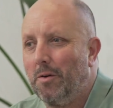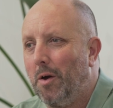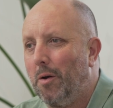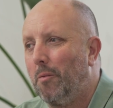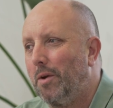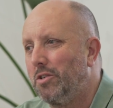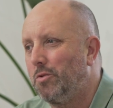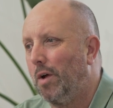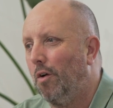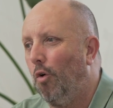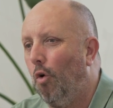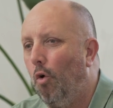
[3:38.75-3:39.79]
which
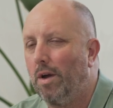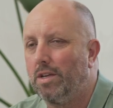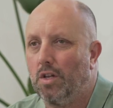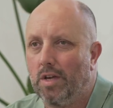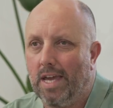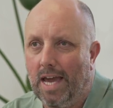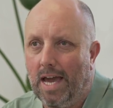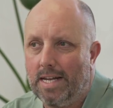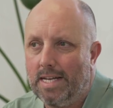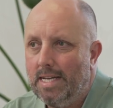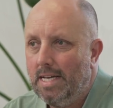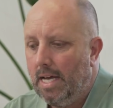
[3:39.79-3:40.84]
we're always looking
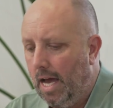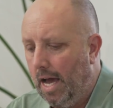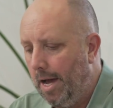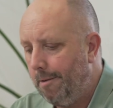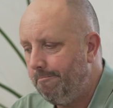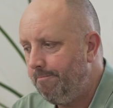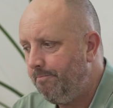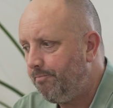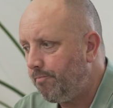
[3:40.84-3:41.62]
at.